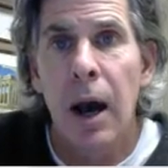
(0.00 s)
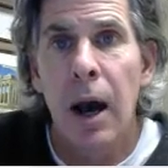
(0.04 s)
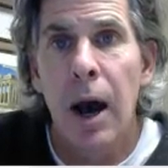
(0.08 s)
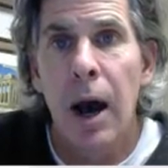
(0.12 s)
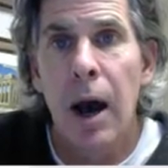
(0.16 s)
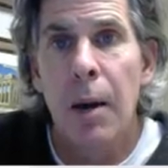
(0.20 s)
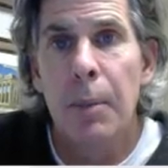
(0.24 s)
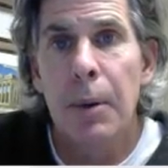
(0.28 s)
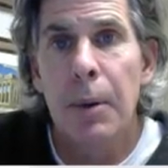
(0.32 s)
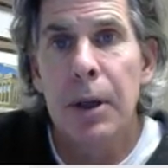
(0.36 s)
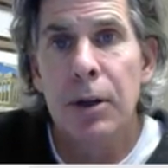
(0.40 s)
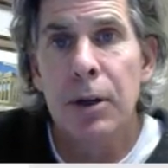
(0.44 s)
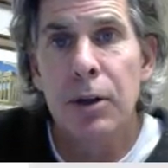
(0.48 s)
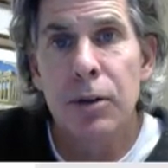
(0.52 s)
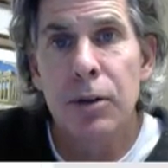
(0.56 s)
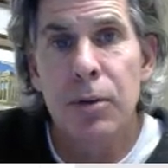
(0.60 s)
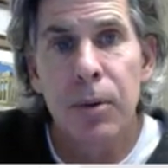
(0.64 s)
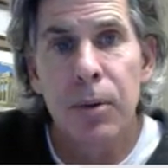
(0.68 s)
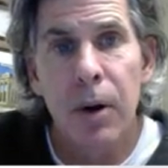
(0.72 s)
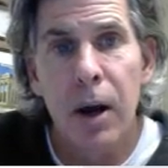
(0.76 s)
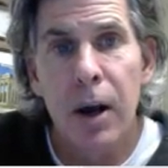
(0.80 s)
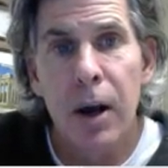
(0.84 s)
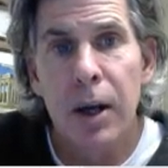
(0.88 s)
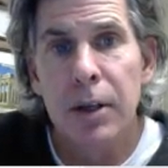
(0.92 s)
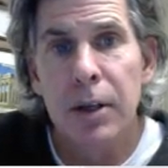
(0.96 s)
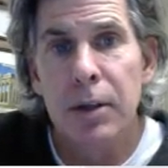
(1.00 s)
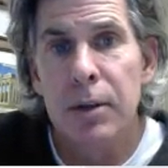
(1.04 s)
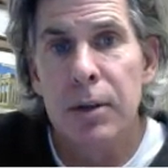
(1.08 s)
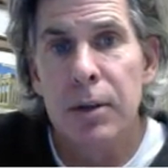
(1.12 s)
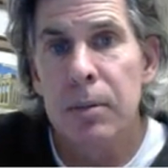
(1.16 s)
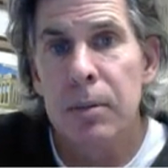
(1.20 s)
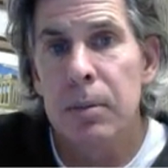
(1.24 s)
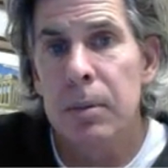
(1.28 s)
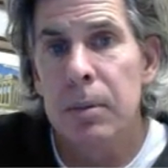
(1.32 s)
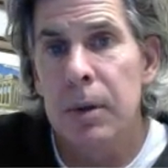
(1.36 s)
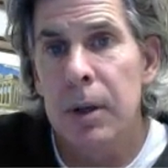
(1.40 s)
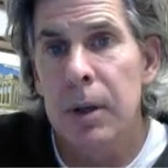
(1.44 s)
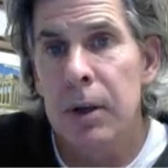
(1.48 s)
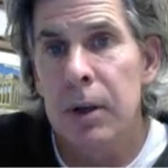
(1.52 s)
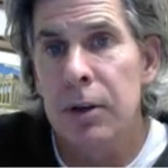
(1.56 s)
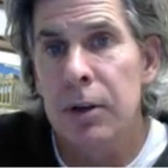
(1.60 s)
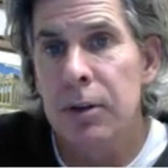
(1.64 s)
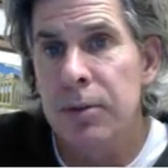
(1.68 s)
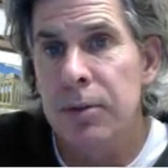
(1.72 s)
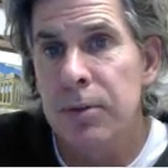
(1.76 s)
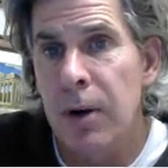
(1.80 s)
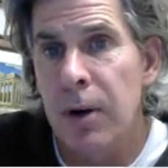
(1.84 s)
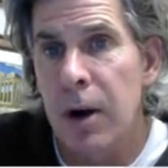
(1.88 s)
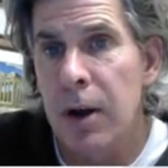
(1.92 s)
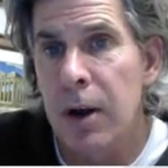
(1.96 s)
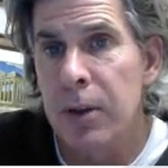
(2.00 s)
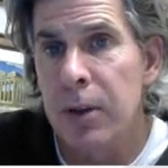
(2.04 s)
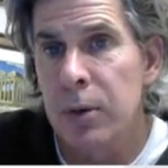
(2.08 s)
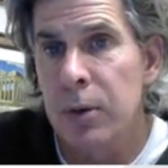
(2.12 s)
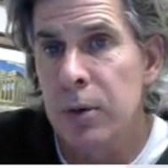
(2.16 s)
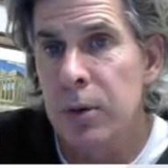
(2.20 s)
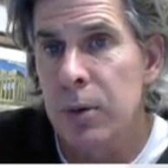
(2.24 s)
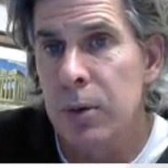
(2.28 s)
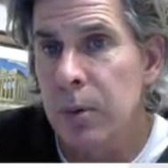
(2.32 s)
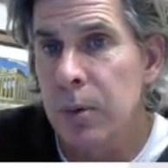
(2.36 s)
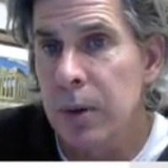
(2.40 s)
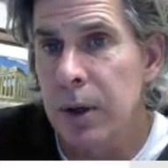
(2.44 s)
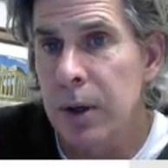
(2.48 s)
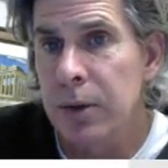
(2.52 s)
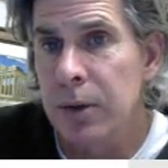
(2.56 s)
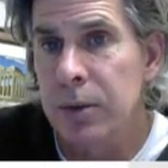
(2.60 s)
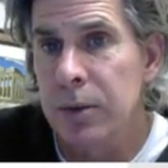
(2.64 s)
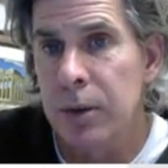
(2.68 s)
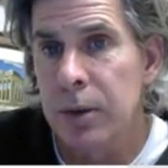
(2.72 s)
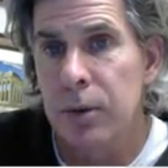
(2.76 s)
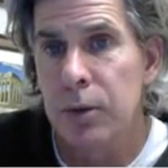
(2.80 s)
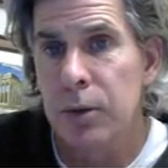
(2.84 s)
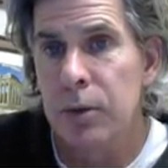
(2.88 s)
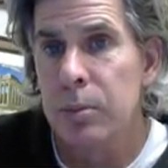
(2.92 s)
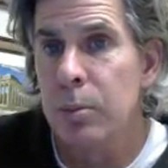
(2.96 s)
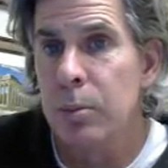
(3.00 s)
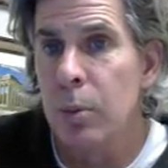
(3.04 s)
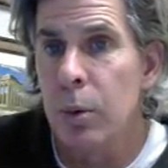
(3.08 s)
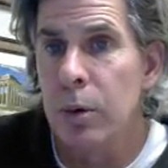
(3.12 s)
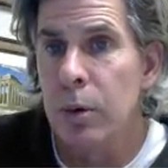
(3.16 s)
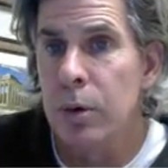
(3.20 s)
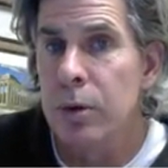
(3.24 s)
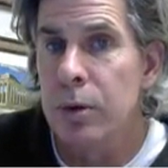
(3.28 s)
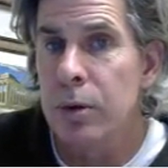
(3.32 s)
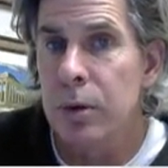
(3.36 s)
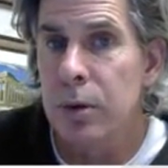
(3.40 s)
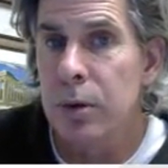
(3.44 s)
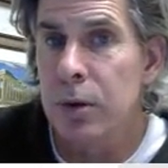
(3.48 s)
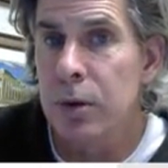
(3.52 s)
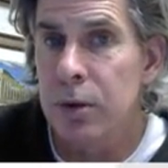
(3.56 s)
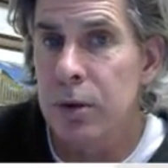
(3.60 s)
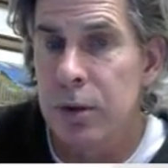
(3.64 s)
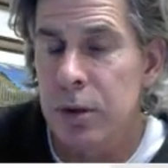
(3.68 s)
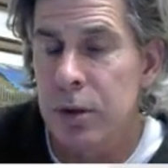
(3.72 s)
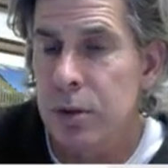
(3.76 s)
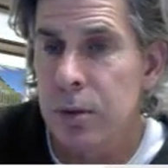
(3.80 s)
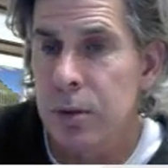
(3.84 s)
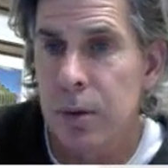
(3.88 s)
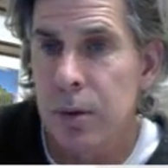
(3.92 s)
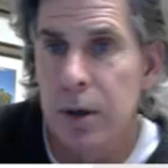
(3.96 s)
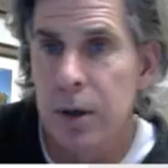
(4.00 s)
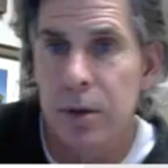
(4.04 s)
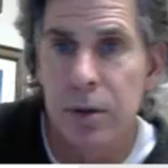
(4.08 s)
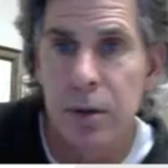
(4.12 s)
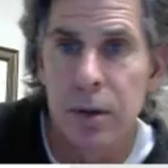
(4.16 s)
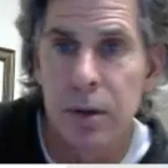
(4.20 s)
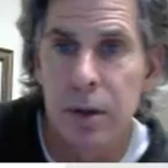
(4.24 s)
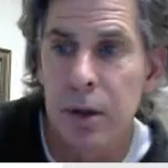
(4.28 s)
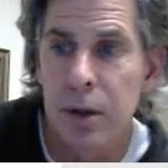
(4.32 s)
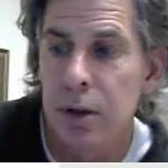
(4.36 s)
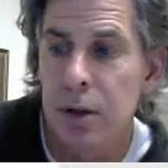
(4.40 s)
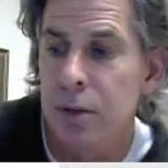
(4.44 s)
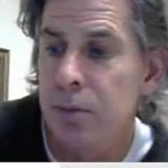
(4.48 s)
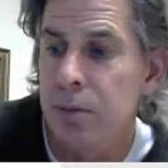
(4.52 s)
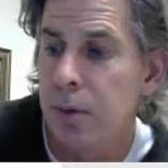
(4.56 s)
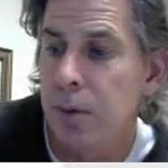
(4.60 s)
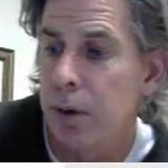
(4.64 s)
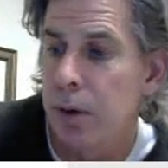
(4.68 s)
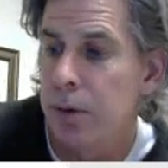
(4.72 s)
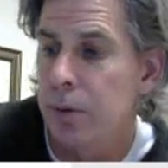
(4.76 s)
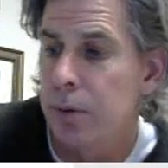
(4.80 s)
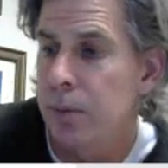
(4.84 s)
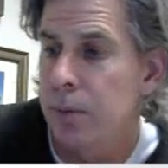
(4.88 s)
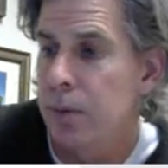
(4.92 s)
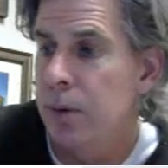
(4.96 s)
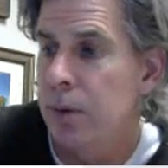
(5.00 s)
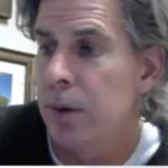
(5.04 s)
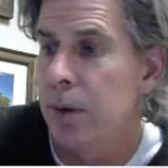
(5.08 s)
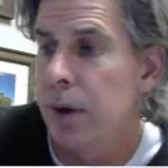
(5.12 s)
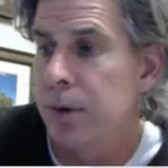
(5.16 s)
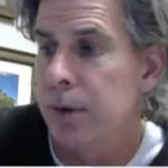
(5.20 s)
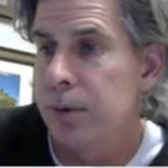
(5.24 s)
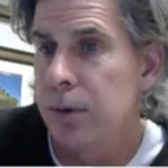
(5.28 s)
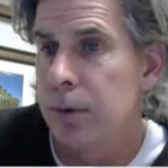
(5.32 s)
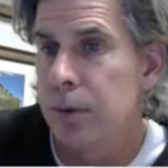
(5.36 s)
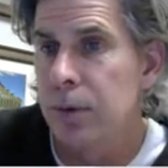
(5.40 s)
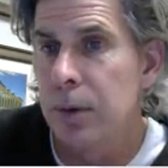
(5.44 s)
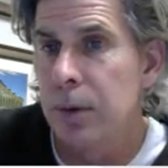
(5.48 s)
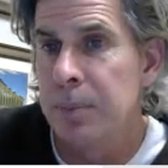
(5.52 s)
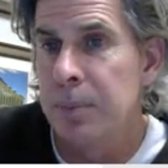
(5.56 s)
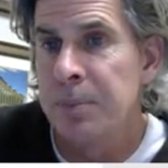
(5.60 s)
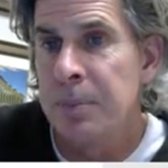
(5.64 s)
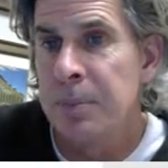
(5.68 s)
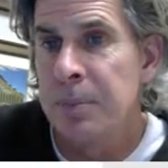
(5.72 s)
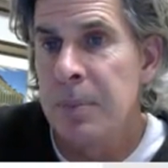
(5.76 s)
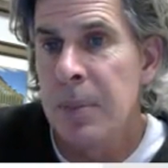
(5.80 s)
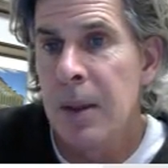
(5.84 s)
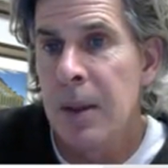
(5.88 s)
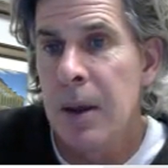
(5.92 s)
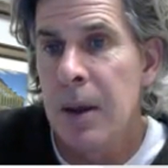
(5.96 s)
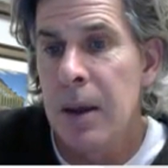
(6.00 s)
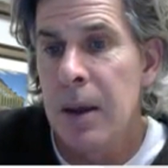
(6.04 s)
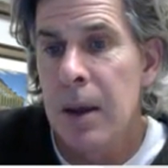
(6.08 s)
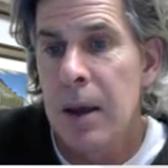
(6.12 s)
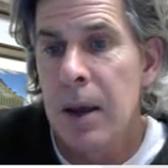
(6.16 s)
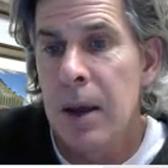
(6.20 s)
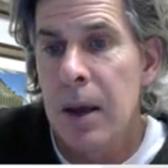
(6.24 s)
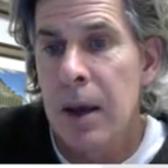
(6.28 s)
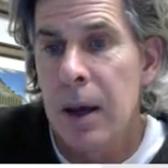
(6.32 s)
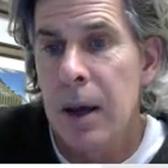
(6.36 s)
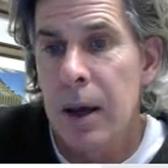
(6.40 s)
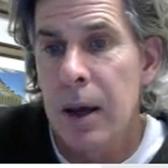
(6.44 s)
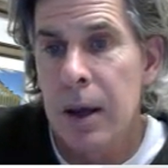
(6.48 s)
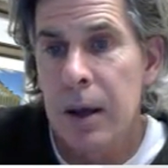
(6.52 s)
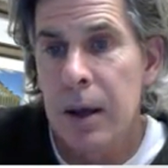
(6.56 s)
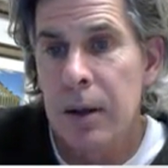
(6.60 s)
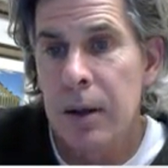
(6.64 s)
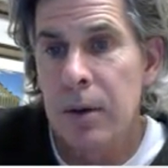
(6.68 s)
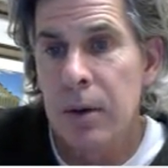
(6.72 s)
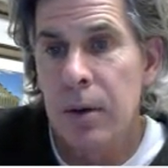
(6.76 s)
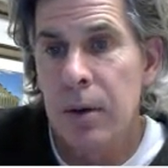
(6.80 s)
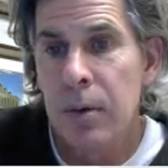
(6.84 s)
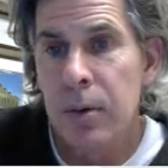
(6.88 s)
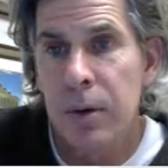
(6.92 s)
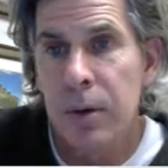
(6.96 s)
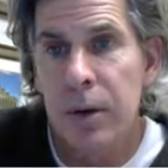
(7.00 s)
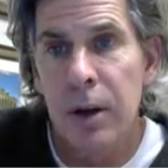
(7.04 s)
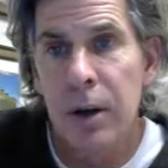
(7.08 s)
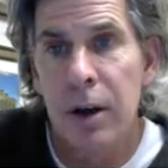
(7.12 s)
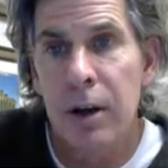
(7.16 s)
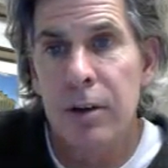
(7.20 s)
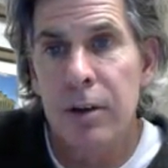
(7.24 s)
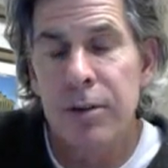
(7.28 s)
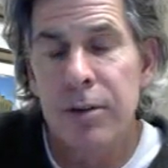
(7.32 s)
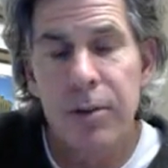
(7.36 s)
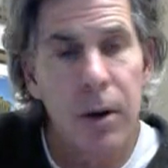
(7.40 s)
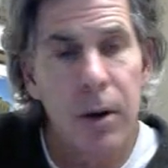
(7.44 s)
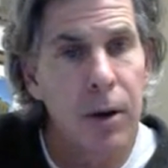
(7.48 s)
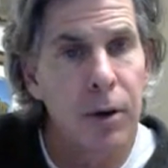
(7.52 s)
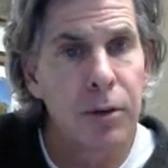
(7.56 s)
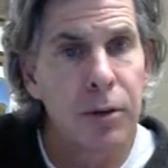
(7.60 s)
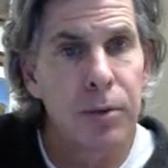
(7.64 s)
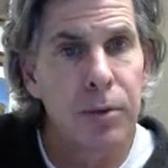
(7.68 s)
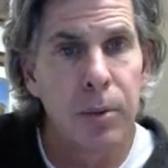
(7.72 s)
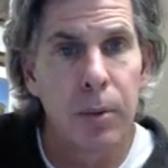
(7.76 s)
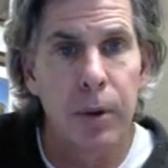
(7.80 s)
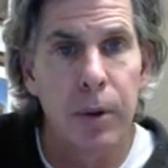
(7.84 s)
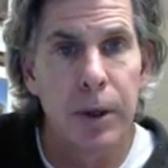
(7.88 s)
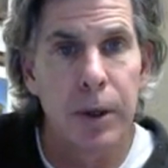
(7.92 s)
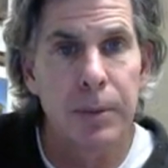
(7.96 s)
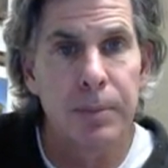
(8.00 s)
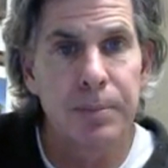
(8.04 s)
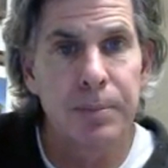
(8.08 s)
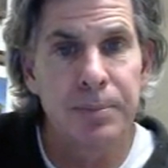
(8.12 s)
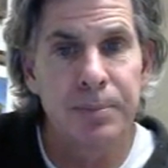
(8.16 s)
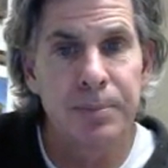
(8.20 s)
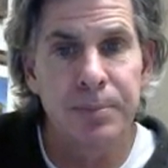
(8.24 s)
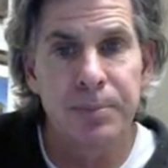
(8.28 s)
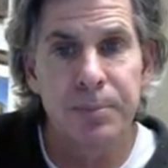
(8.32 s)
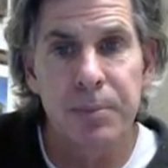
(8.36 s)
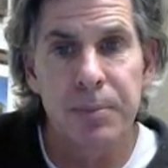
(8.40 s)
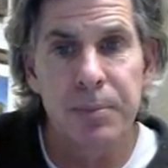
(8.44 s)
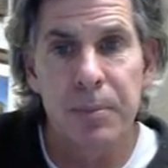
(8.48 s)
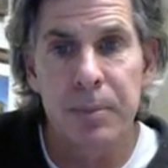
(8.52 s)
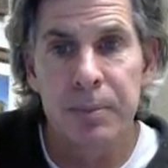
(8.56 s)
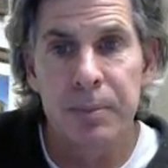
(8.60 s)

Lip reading: and trying to get his father to realize that there's more to the situation than his father realizes it. And Creon falls for it.